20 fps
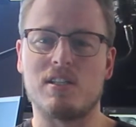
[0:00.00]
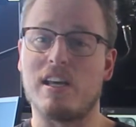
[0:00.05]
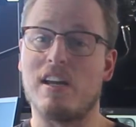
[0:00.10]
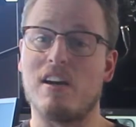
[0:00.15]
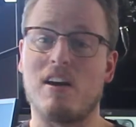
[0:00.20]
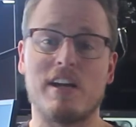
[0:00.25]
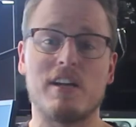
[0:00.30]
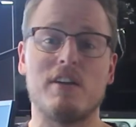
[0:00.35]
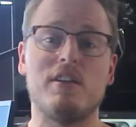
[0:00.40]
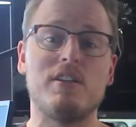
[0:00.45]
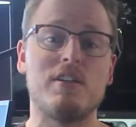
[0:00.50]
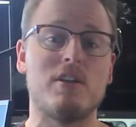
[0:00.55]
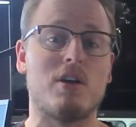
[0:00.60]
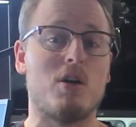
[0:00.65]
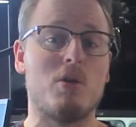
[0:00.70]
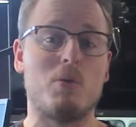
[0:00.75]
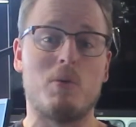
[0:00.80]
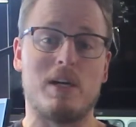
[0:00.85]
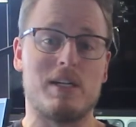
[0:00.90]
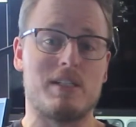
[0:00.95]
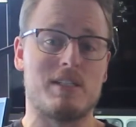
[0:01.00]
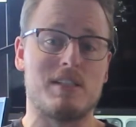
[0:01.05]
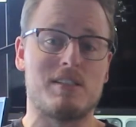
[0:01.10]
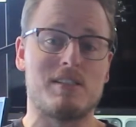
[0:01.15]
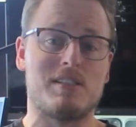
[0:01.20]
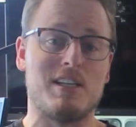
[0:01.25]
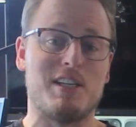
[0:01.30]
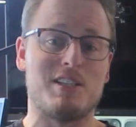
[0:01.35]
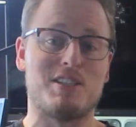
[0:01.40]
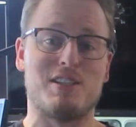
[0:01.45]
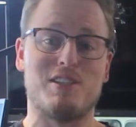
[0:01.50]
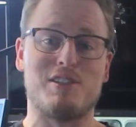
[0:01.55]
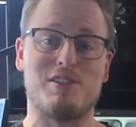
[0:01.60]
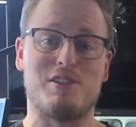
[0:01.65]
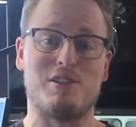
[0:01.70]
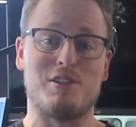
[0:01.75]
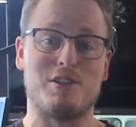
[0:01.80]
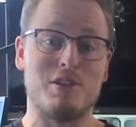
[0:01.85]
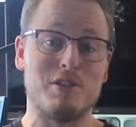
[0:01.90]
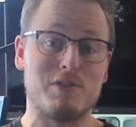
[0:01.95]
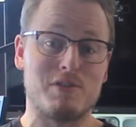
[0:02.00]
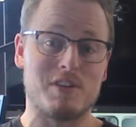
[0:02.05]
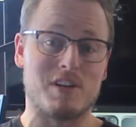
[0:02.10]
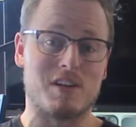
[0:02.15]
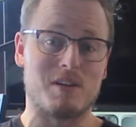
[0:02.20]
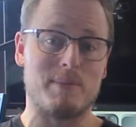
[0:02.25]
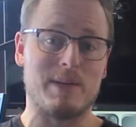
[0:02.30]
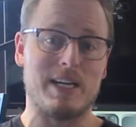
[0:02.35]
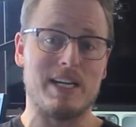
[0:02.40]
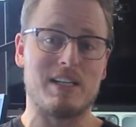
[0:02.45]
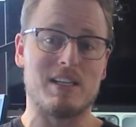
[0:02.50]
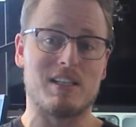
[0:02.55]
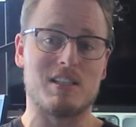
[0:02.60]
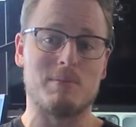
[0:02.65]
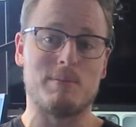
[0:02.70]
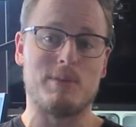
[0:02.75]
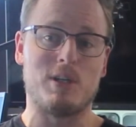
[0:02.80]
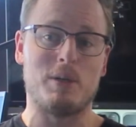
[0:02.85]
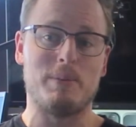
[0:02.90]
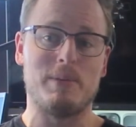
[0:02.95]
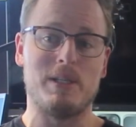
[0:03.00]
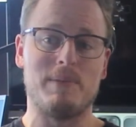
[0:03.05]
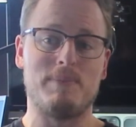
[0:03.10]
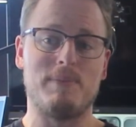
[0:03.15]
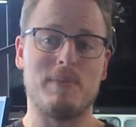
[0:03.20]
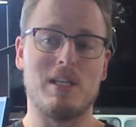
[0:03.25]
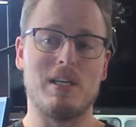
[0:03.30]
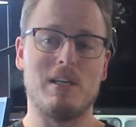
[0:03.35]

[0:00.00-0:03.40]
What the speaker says: And I don't know what decisions that you've got to make at the moment,